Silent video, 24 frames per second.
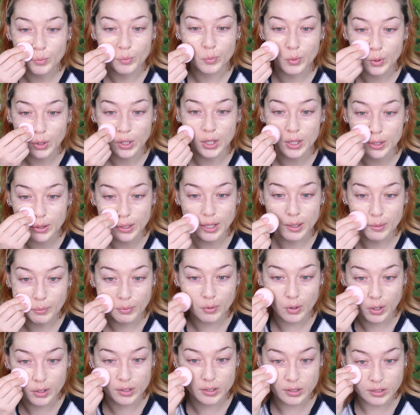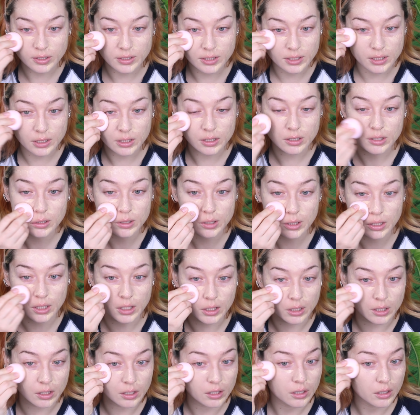blend that product
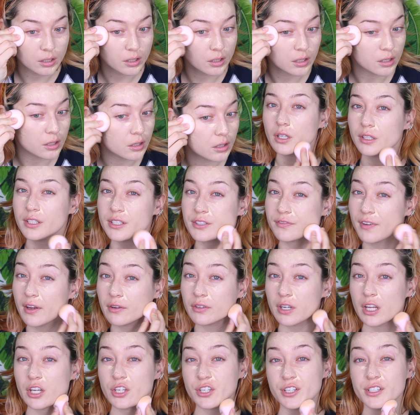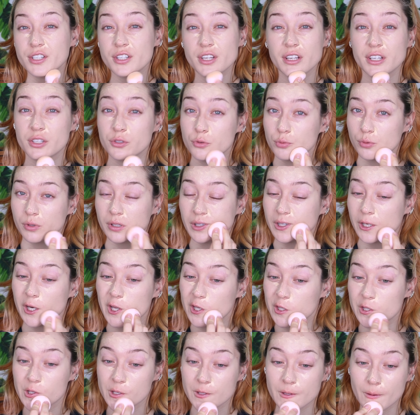in. This foundation is really
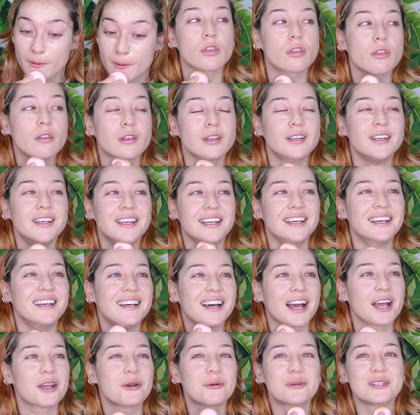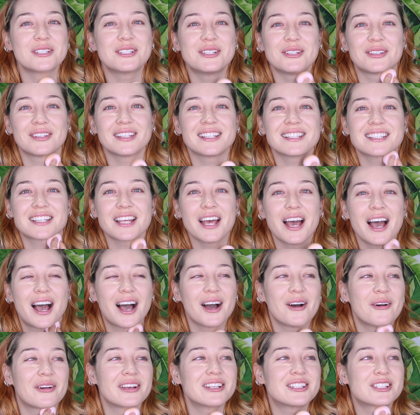nice. I always do this.
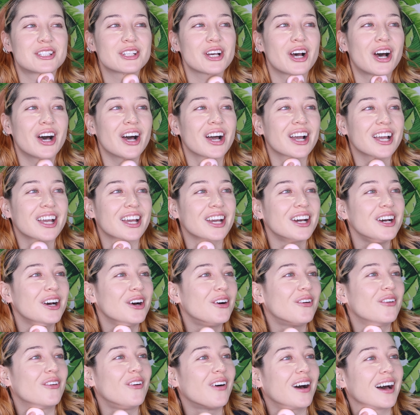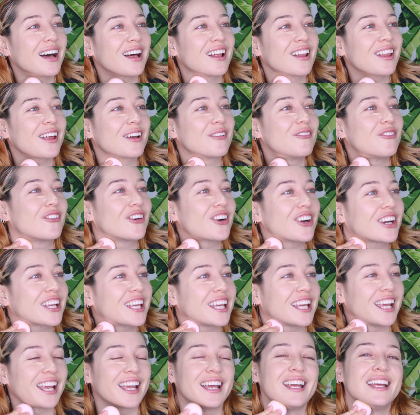I always talk while I'm
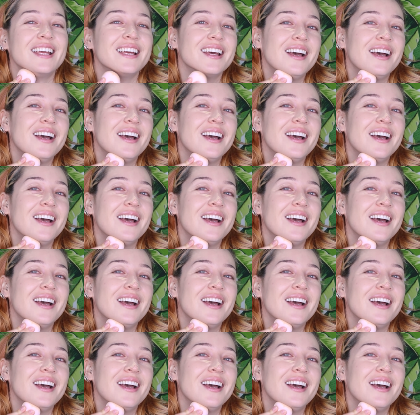working